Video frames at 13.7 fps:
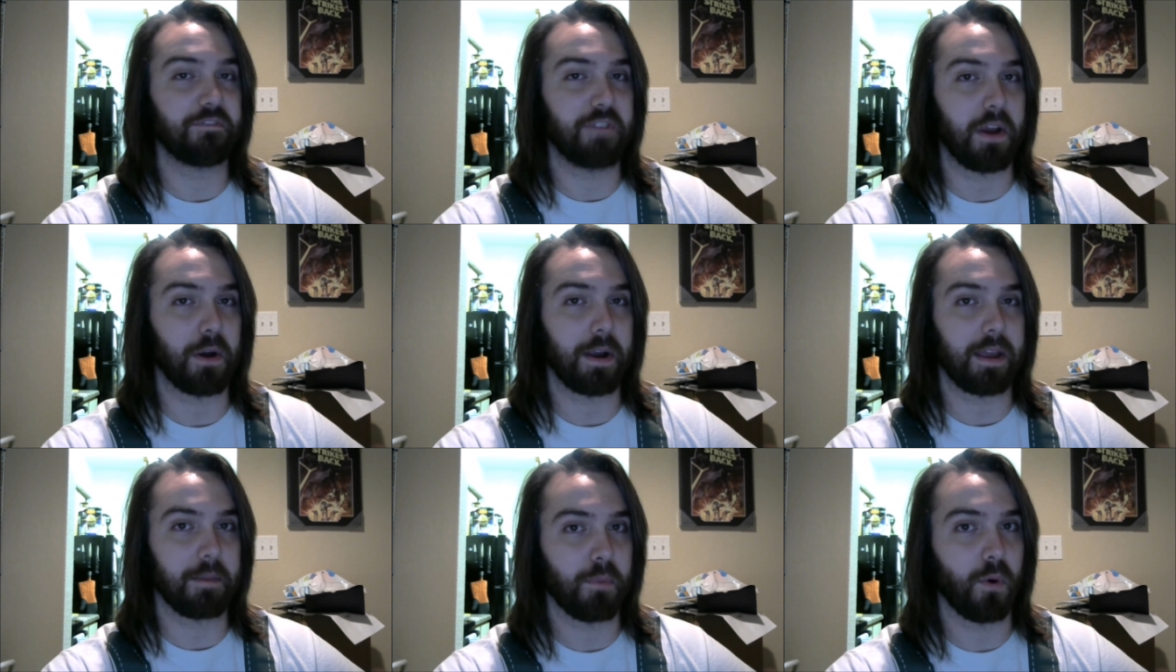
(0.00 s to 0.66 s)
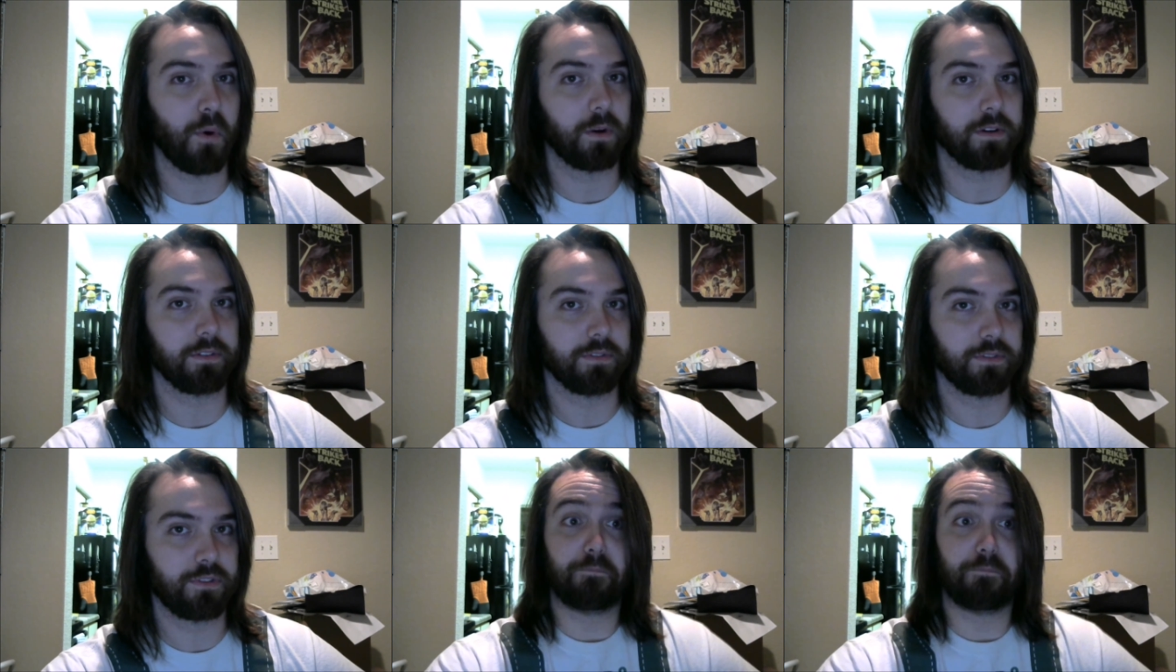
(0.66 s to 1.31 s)
very important
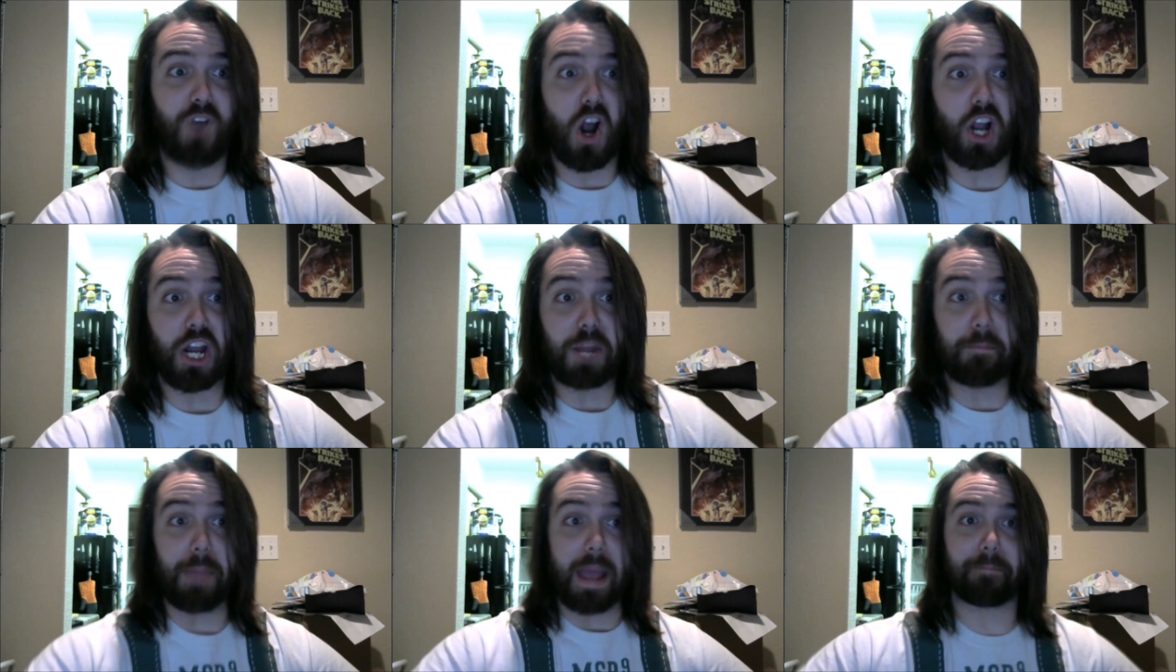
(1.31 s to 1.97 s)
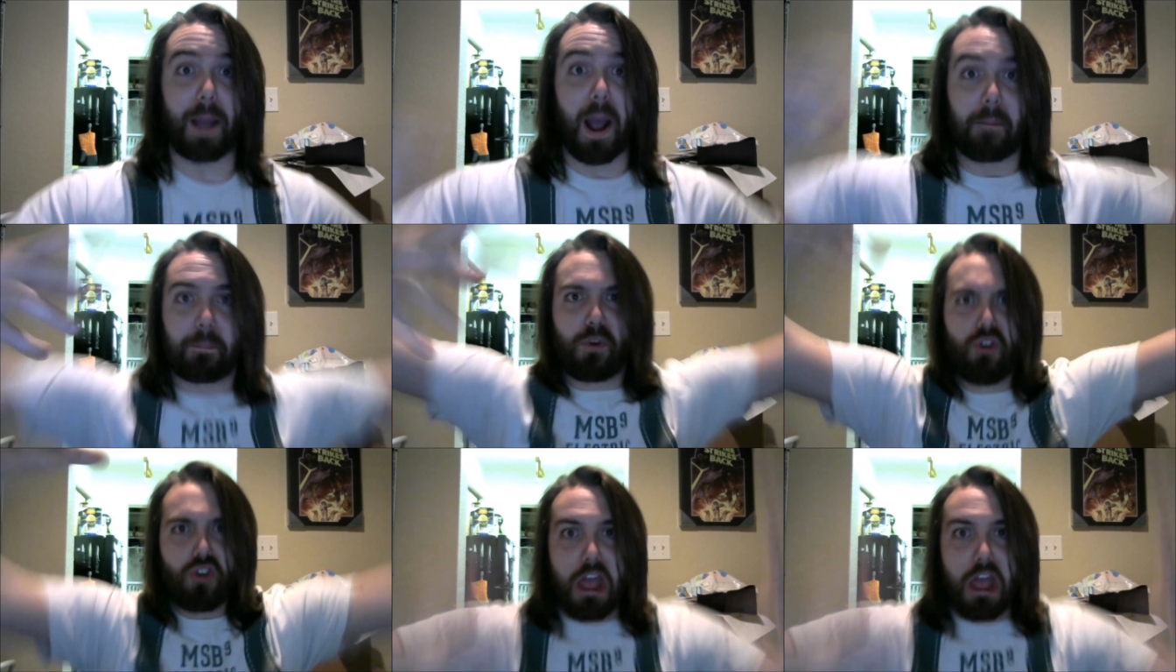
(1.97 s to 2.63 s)
to fucking beat my
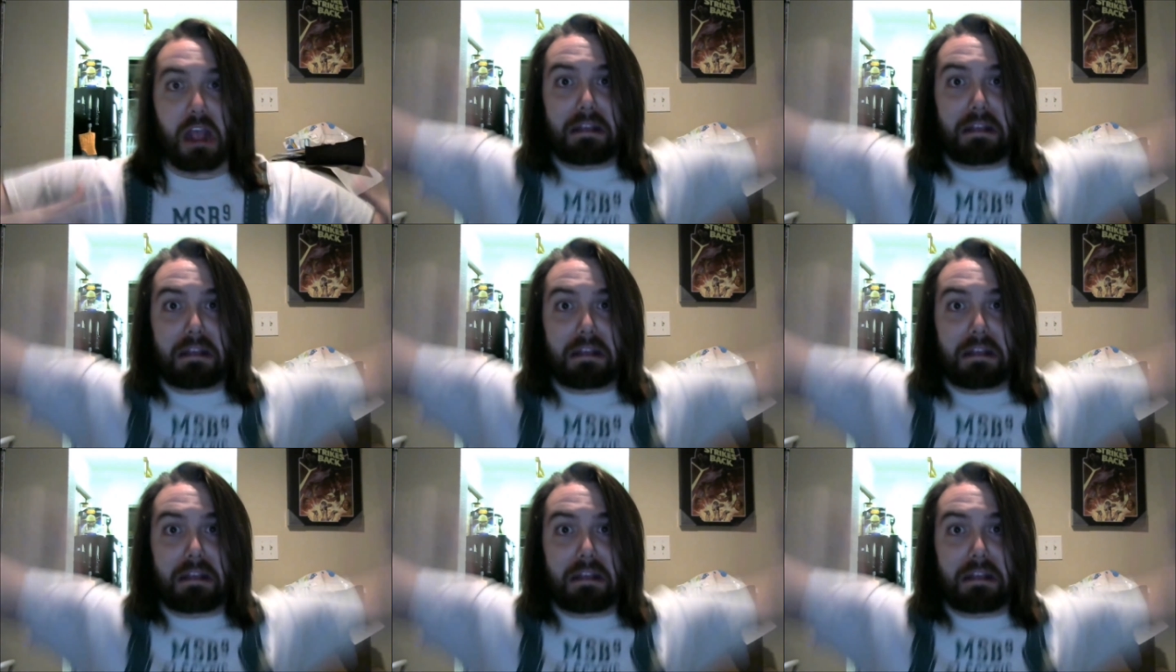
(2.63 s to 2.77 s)
boots.